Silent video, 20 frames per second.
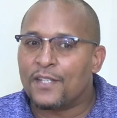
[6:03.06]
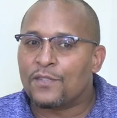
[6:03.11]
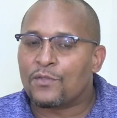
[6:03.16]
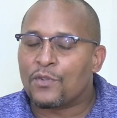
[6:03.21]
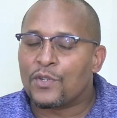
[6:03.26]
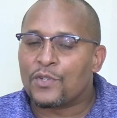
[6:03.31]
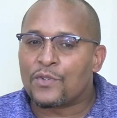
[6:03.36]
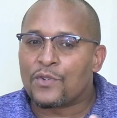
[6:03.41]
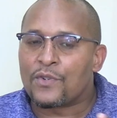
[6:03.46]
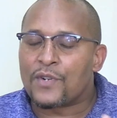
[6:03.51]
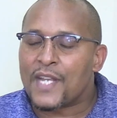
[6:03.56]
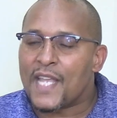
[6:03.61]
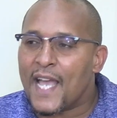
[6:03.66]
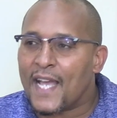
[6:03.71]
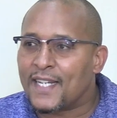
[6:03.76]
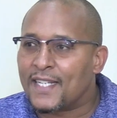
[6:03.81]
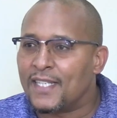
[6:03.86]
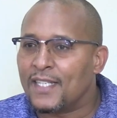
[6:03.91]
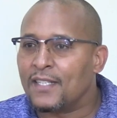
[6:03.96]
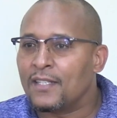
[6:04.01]
is also
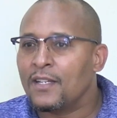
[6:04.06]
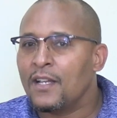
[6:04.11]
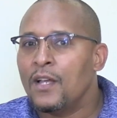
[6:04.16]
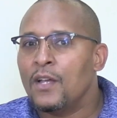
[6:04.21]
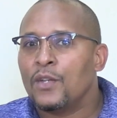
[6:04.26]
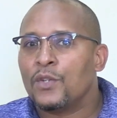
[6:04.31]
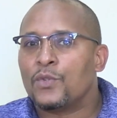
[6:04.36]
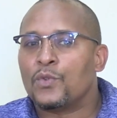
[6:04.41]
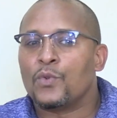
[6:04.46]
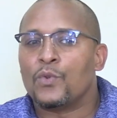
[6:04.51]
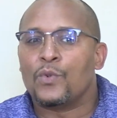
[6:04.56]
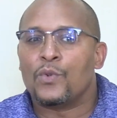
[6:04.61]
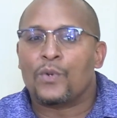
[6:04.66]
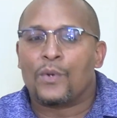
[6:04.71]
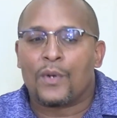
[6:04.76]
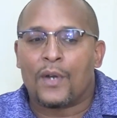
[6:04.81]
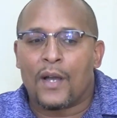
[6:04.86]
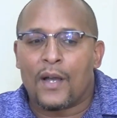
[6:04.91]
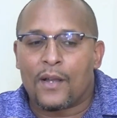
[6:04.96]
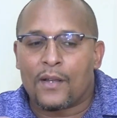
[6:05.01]
reacting to
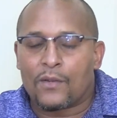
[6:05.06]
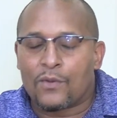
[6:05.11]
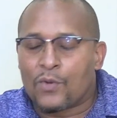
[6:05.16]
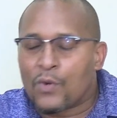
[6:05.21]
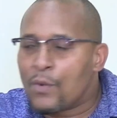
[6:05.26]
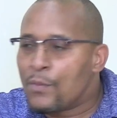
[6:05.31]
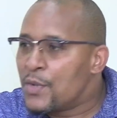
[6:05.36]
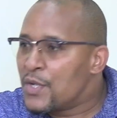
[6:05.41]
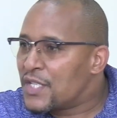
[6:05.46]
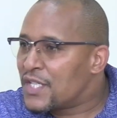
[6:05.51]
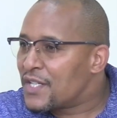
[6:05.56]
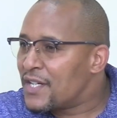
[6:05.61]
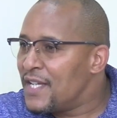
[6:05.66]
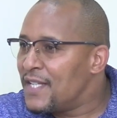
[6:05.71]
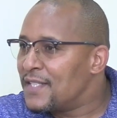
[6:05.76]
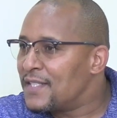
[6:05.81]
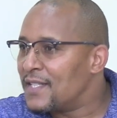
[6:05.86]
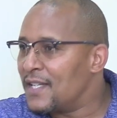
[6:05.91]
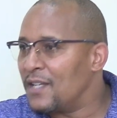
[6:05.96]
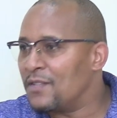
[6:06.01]
global
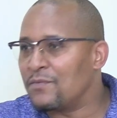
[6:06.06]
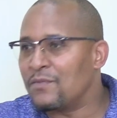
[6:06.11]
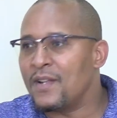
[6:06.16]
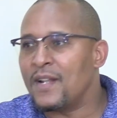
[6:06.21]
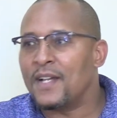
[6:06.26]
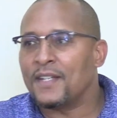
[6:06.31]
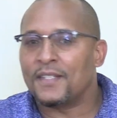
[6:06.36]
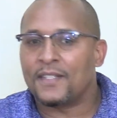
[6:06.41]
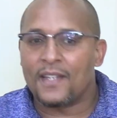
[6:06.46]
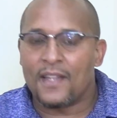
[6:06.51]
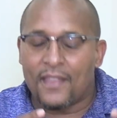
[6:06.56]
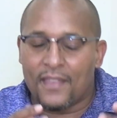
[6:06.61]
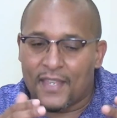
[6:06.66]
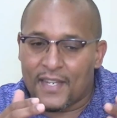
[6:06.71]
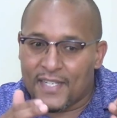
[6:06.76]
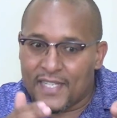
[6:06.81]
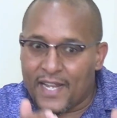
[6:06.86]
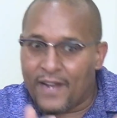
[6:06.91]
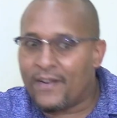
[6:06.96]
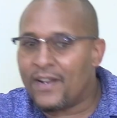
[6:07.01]
trends as well as the
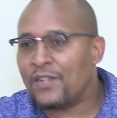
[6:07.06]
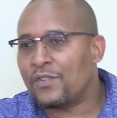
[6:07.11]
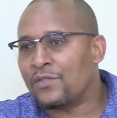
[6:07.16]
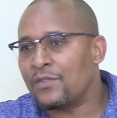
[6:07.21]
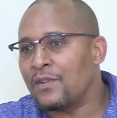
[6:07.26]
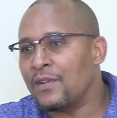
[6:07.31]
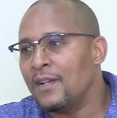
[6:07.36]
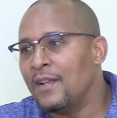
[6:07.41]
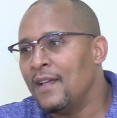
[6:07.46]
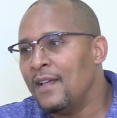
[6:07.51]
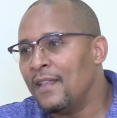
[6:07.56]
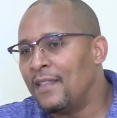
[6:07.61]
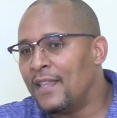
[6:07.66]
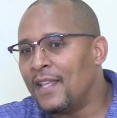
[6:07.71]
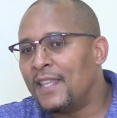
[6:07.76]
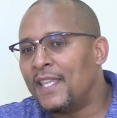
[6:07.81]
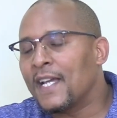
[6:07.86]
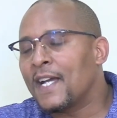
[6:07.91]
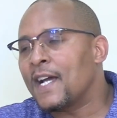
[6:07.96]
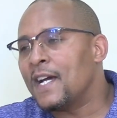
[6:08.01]
direction
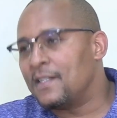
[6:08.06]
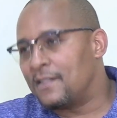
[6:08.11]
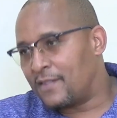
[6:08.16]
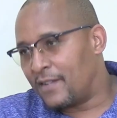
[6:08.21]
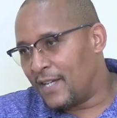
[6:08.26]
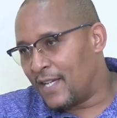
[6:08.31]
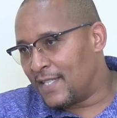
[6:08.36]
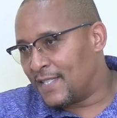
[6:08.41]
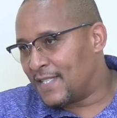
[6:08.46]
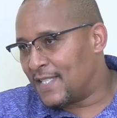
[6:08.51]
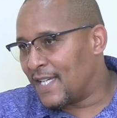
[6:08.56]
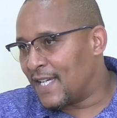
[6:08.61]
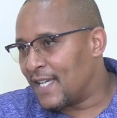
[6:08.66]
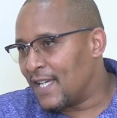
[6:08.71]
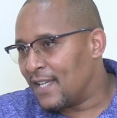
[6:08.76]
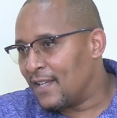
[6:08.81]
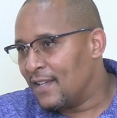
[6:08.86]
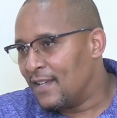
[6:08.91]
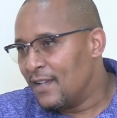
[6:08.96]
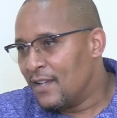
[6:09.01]
that the country has
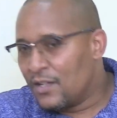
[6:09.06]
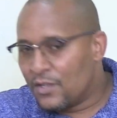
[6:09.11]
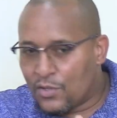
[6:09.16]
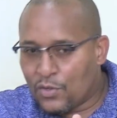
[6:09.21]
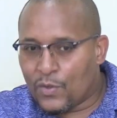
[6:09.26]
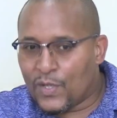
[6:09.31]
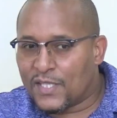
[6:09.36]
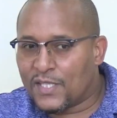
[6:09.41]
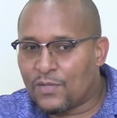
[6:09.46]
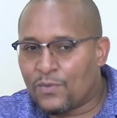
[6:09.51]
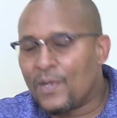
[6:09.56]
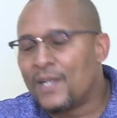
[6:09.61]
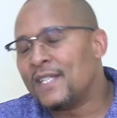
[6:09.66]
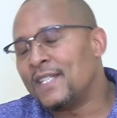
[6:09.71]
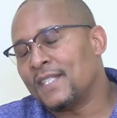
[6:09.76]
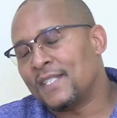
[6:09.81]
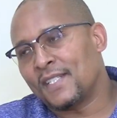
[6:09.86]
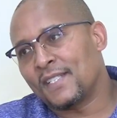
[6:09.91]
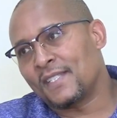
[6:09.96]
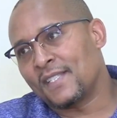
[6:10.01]
taken towards
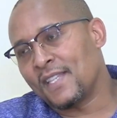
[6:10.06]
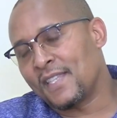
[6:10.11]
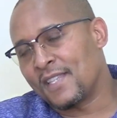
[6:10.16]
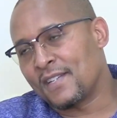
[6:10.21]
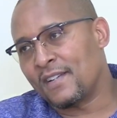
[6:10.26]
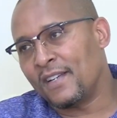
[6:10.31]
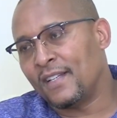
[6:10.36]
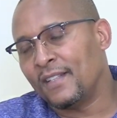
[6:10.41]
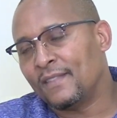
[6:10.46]
2063.